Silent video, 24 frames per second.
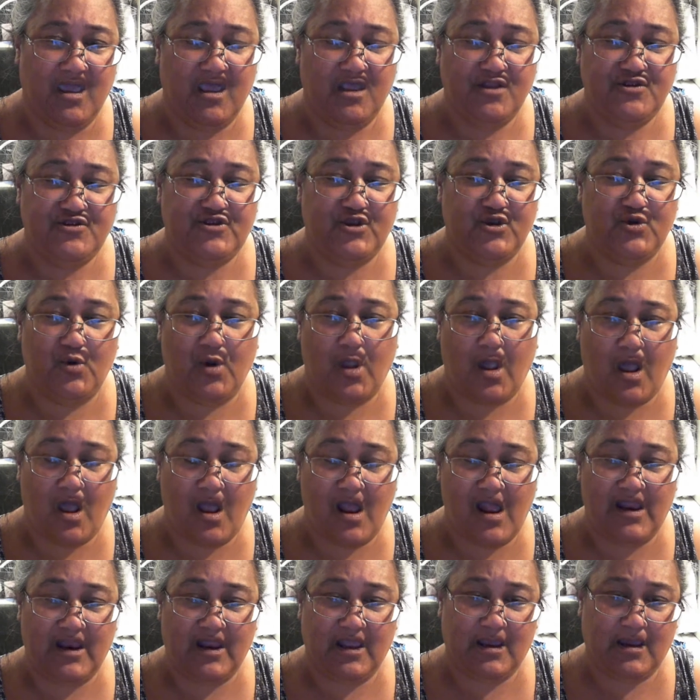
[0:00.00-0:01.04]
do
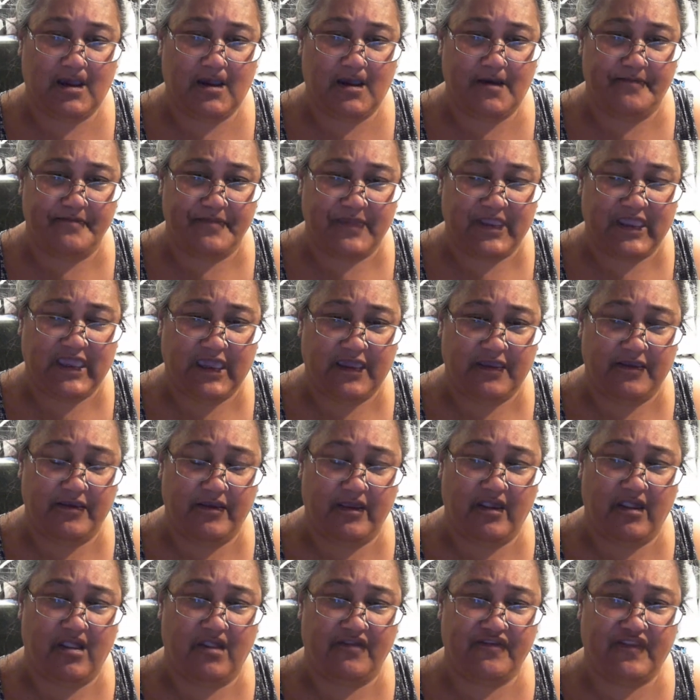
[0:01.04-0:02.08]
not.
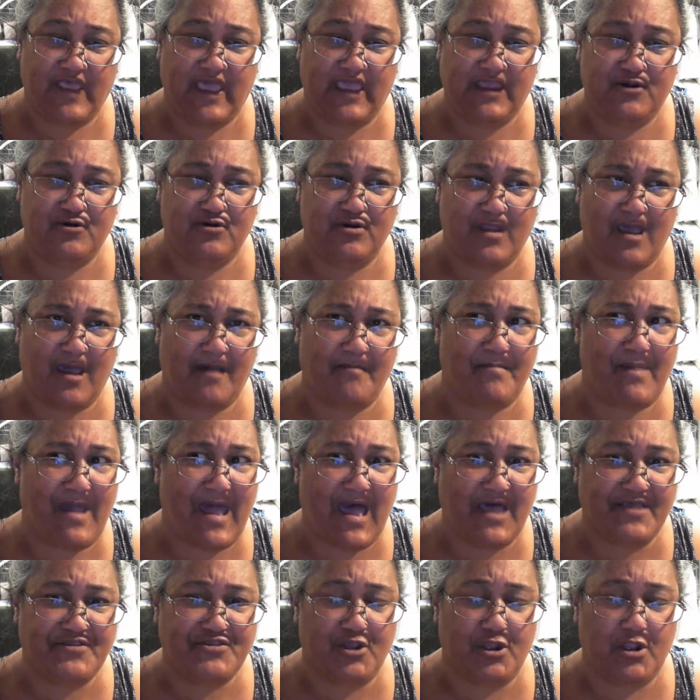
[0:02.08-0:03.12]
They do not
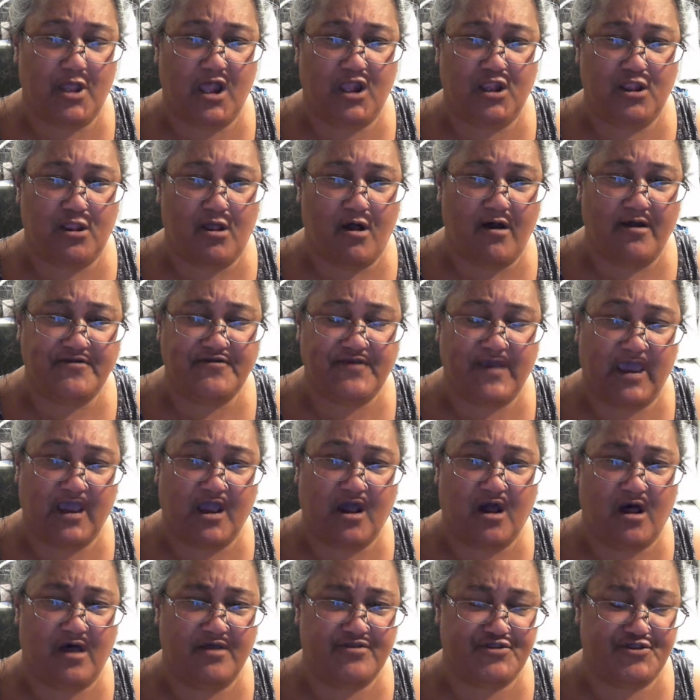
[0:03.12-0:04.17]
pass a lot of laws that
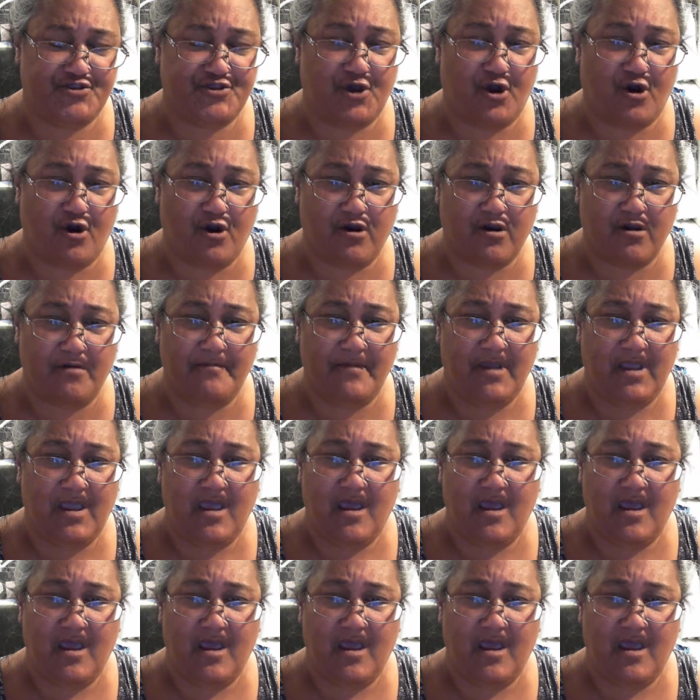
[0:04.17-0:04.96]
causes harm,